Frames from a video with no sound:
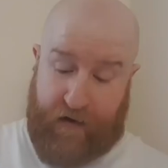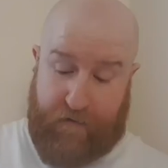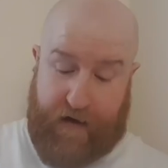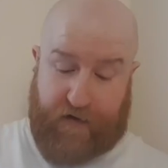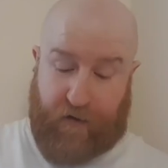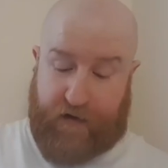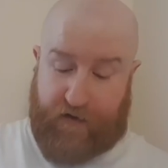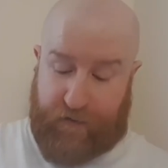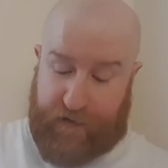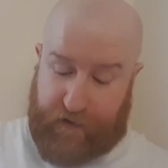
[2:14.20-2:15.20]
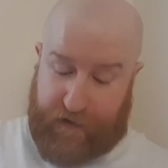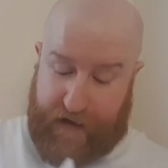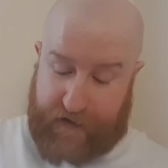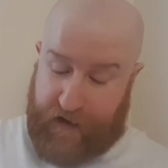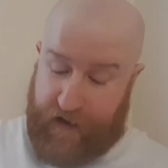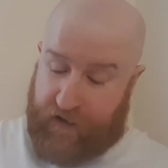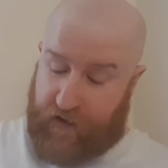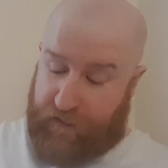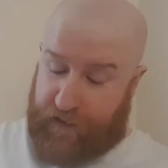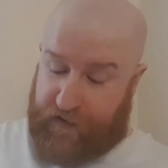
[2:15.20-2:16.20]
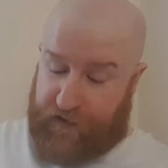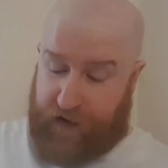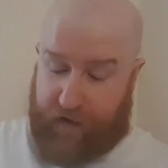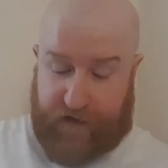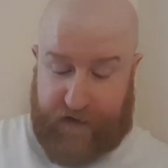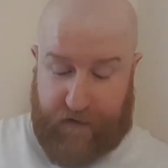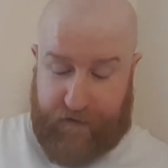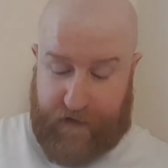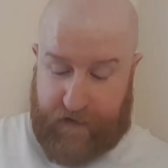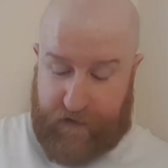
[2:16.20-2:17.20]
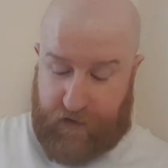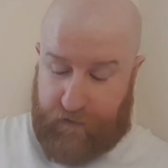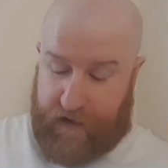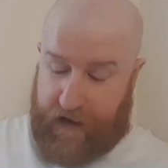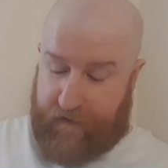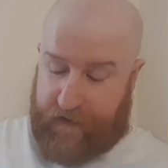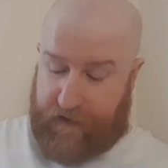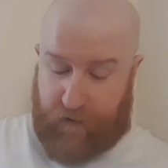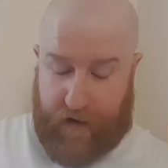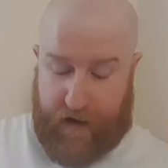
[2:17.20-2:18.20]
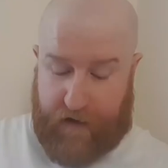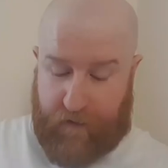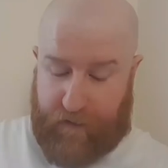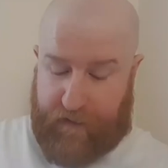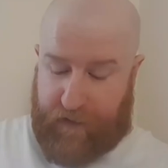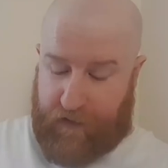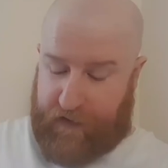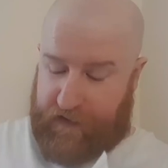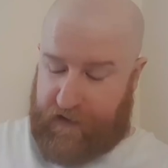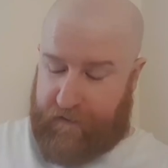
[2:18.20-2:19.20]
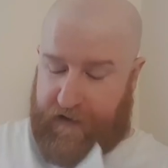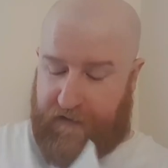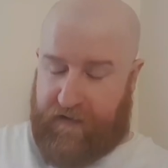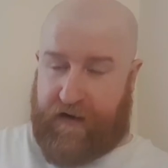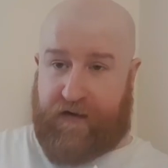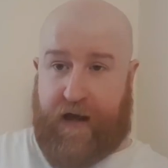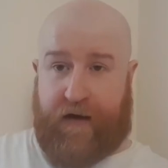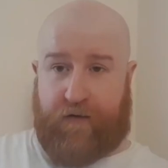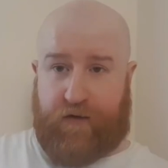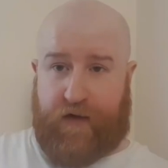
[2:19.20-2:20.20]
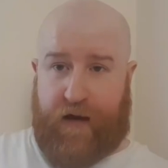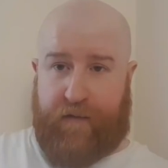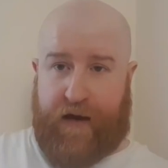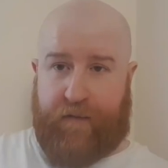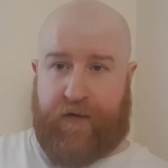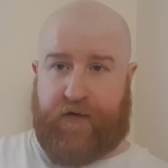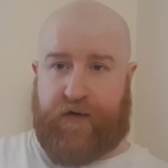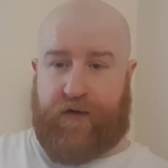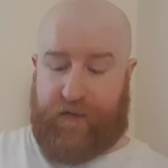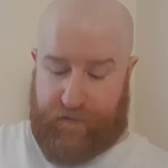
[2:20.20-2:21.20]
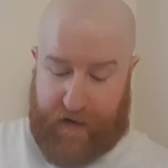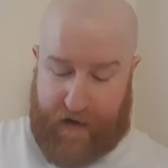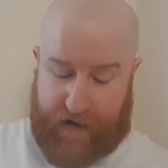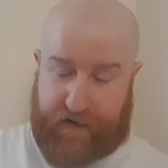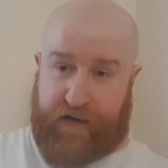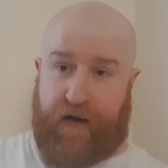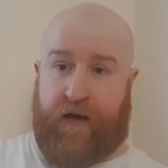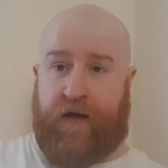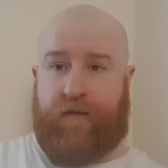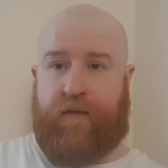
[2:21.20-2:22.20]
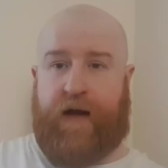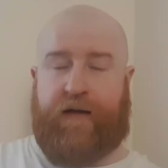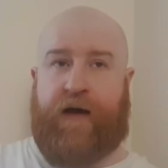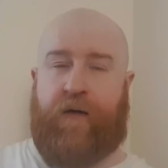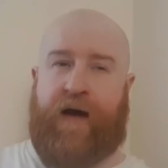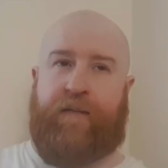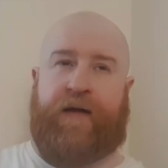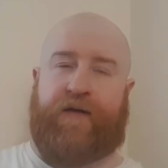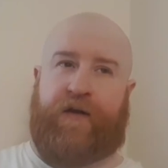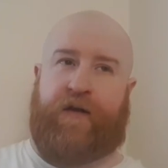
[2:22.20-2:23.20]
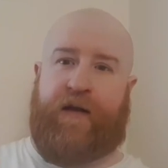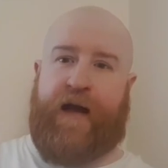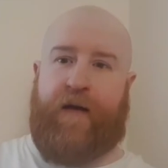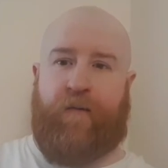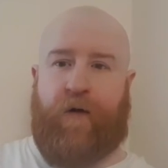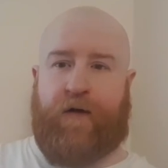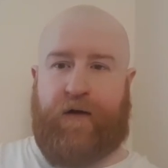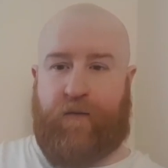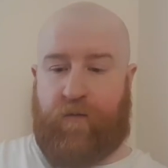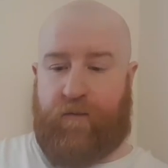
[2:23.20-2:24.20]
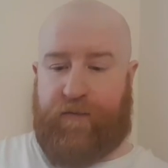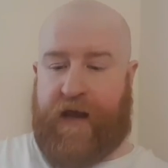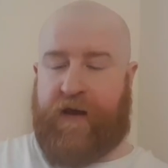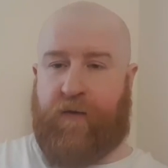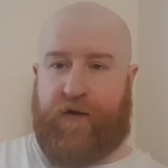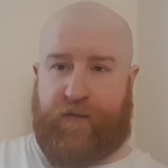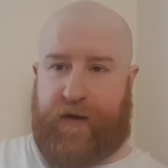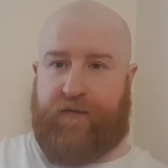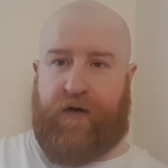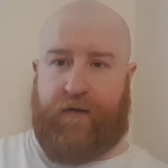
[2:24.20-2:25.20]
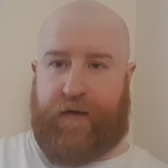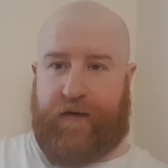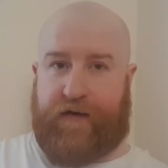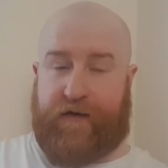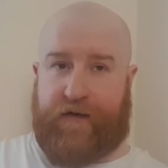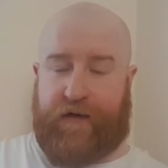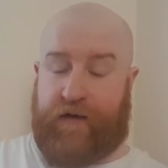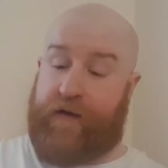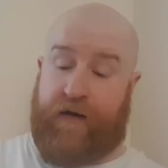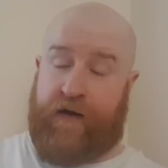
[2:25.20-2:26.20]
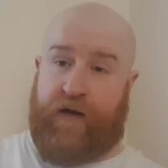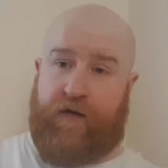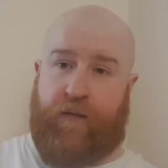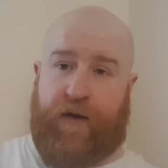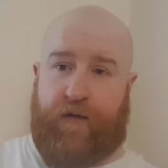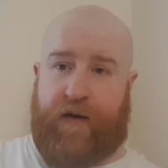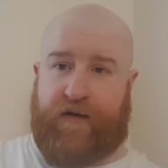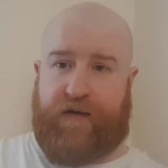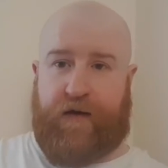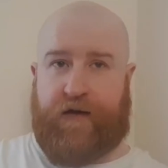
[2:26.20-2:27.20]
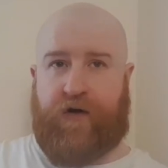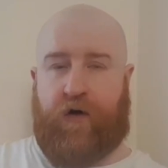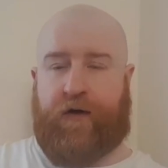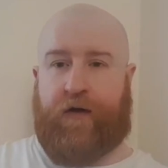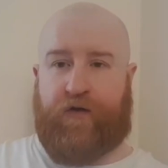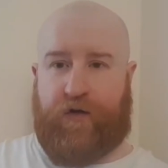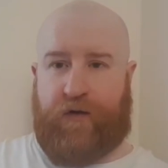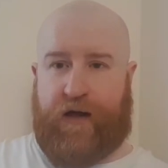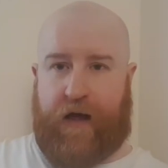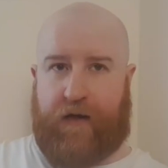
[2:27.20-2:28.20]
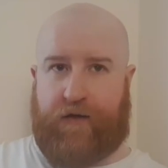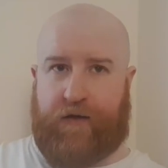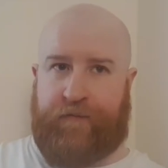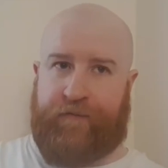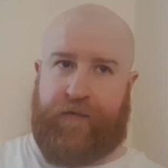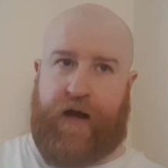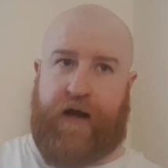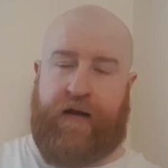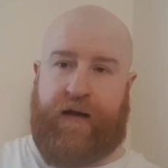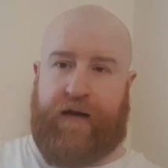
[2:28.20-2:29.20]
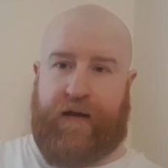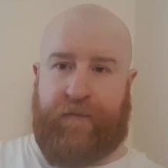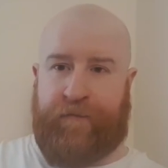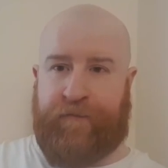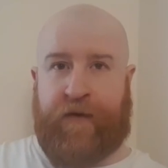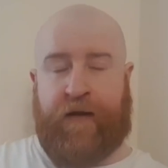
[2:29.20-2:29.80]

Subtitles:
Right, so let's jump into it, guys. So the prison service said offenders who behave in this way will be punished and may face extra time behind prison bars. Right, now that means that you get what you, anyone that's been involved in this incident, they'll be arrested. It's called an adjudication, a nicking.